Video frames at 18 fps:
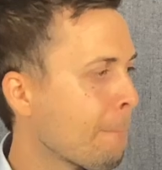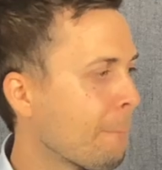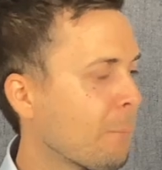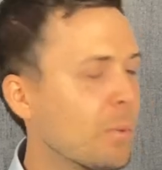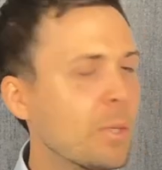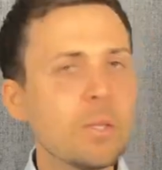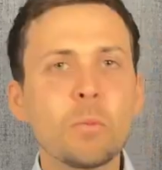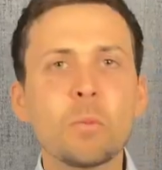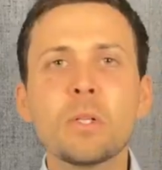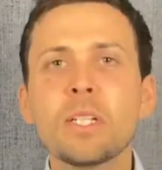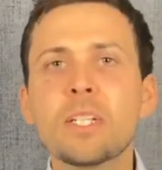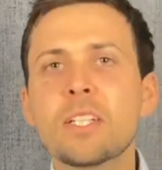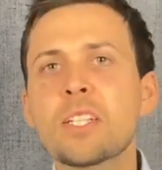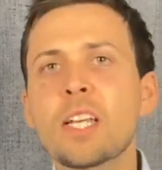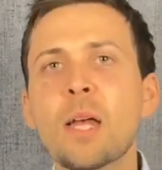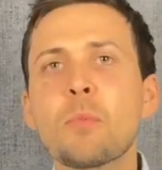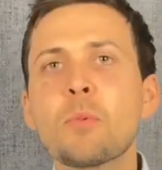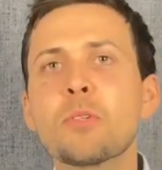when when the
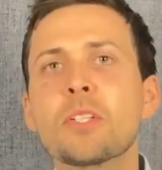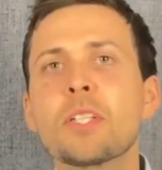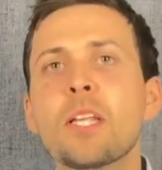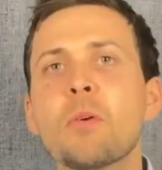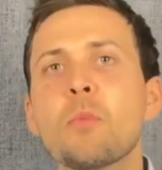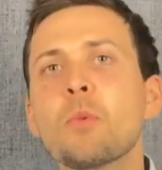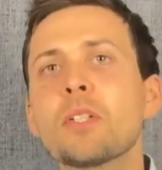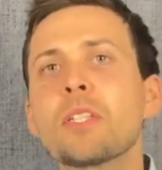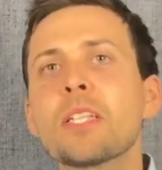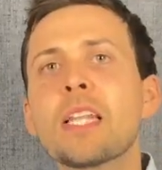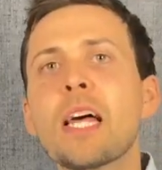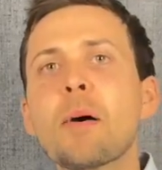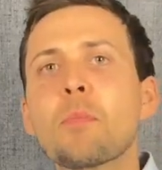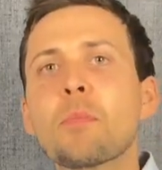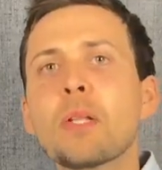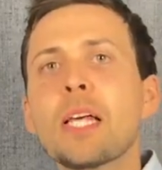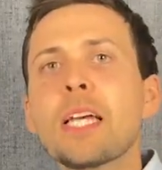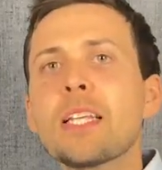disciples and him went to
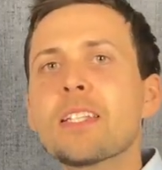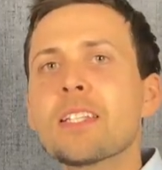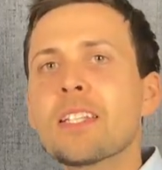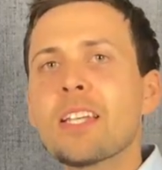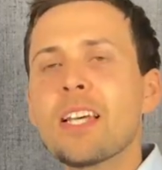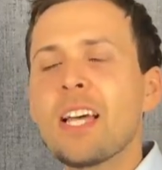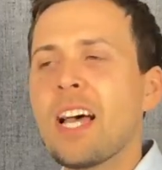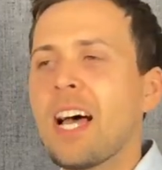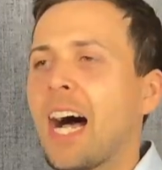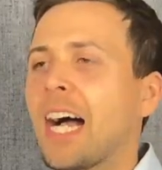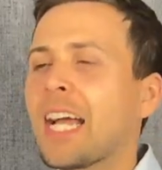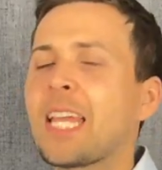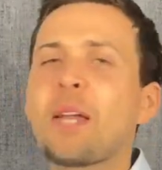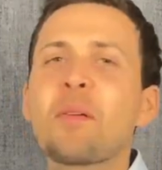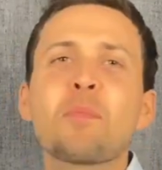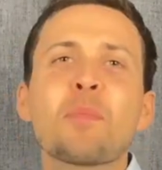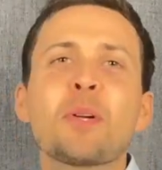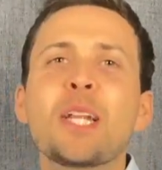that place, I
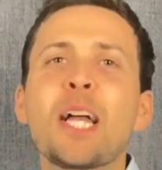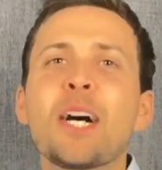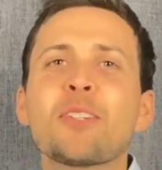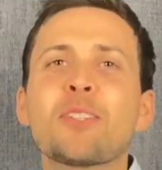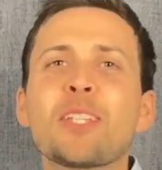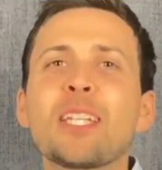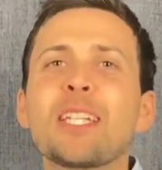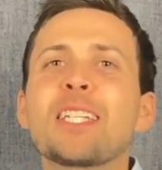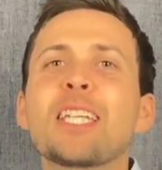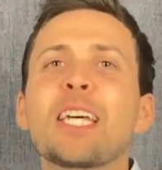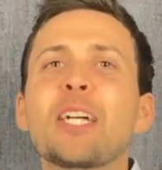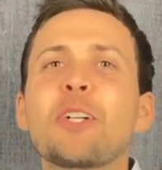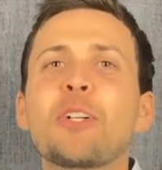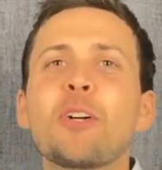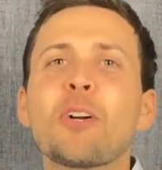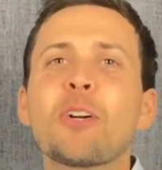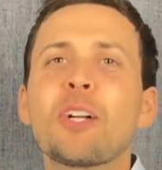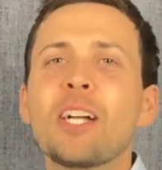can't pronounce it. It's like
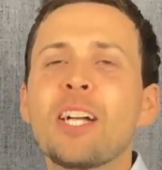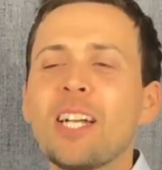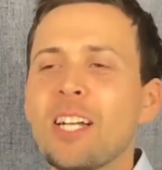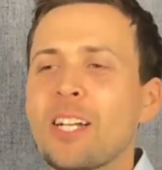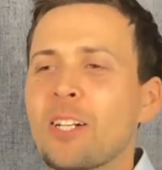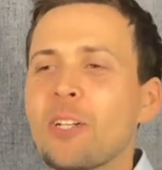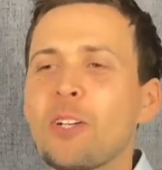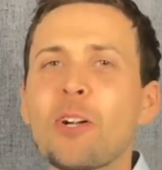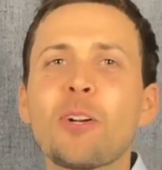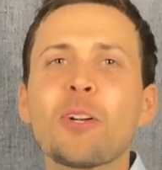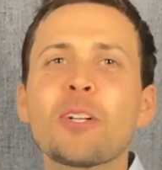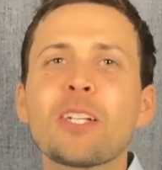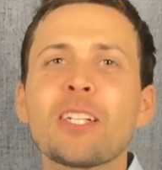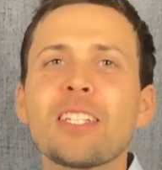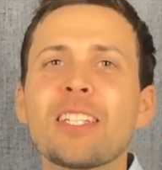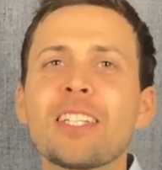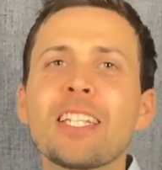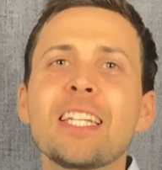Ger
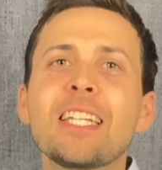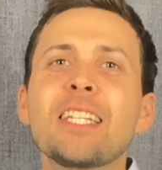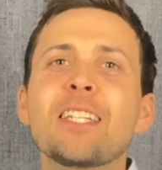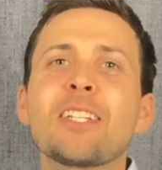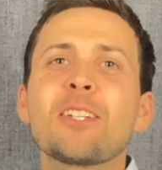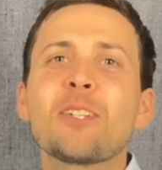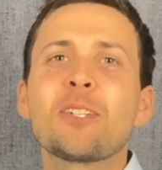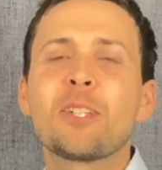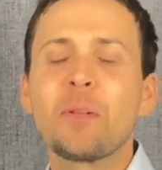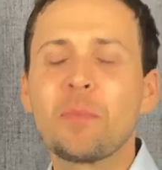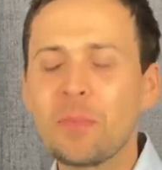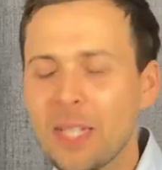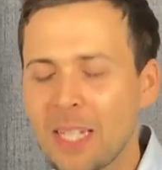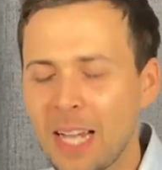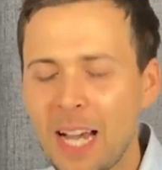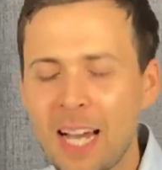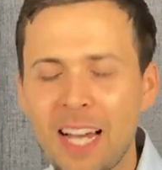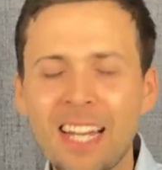Gergesenes or
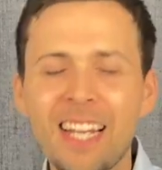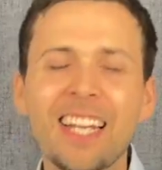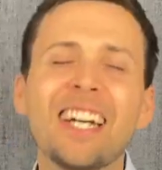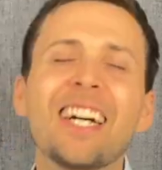something. I,